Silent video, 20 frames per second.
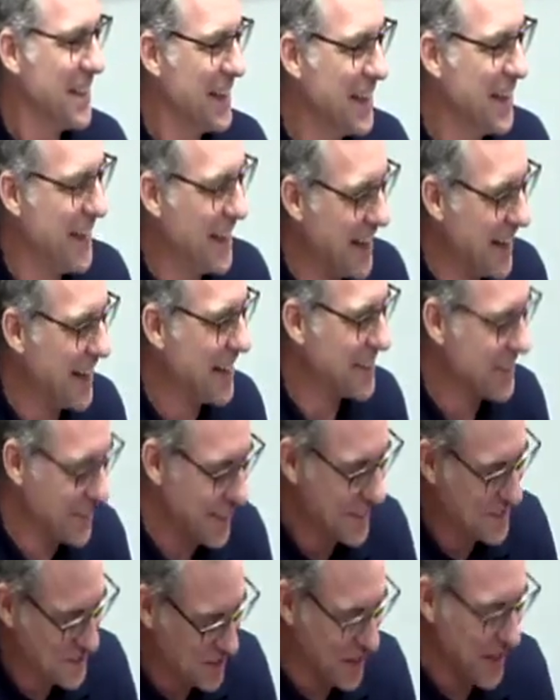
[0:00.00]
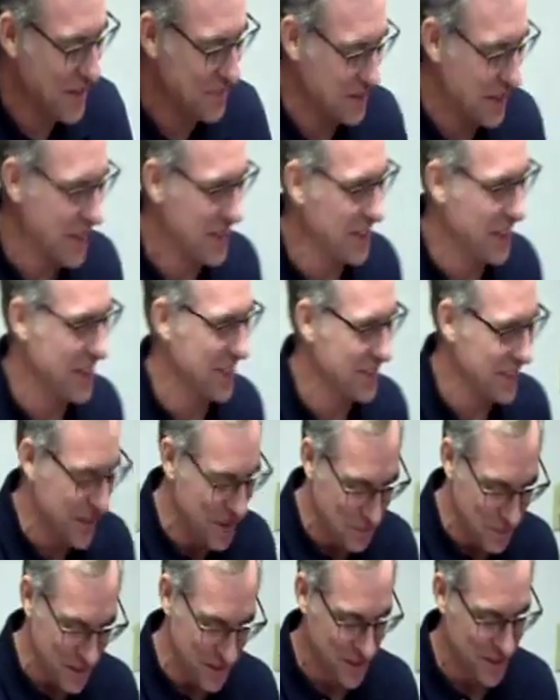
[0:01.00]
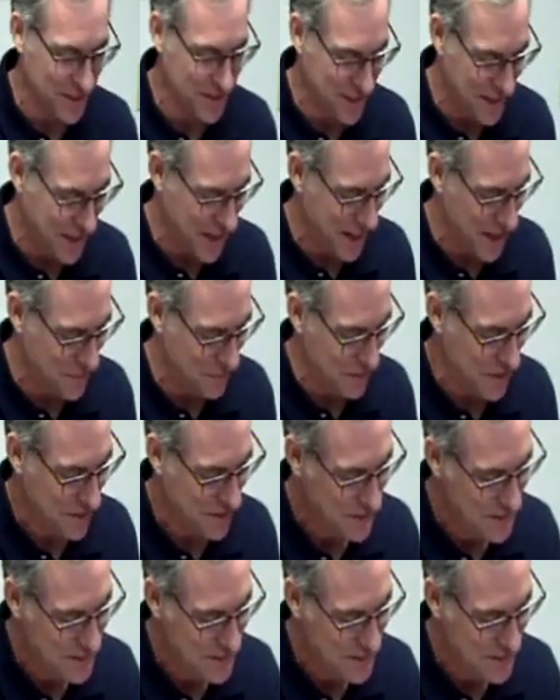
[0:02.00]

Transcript: so I dropped a few numbers. Are you happy?